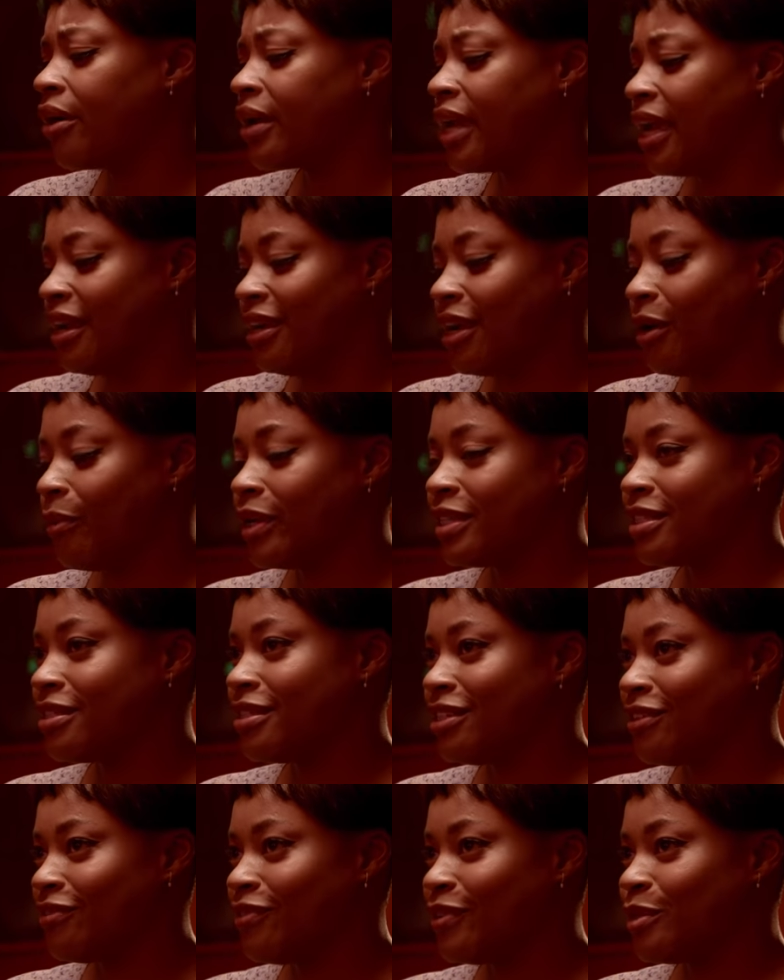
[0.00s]
Okay, now what's
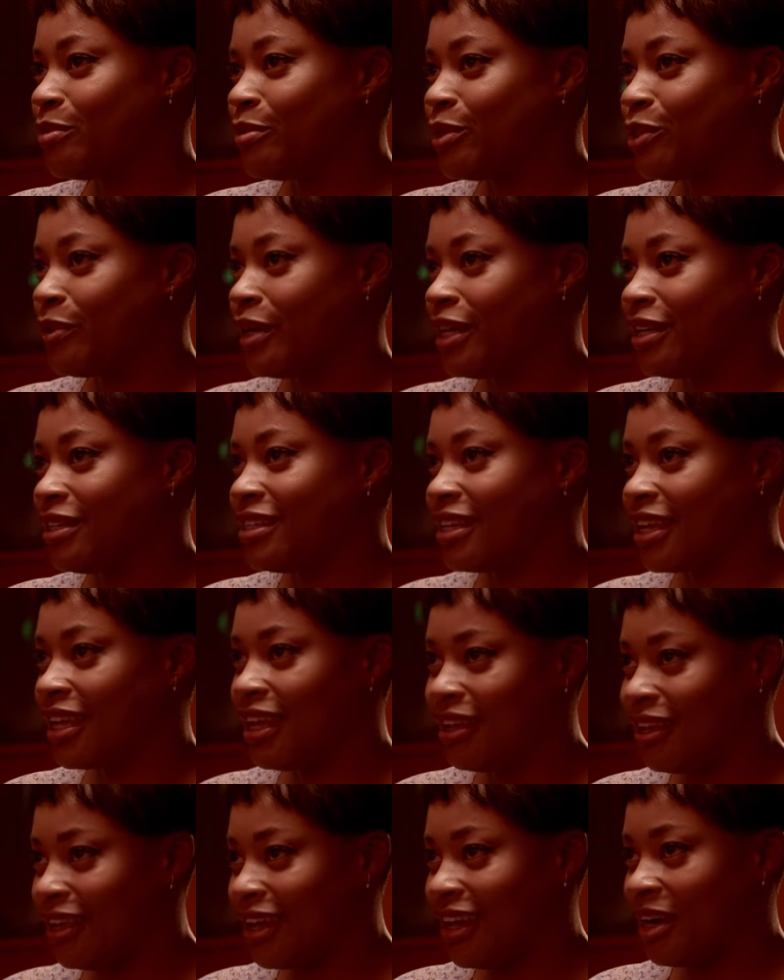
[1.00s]
the difference between a tequila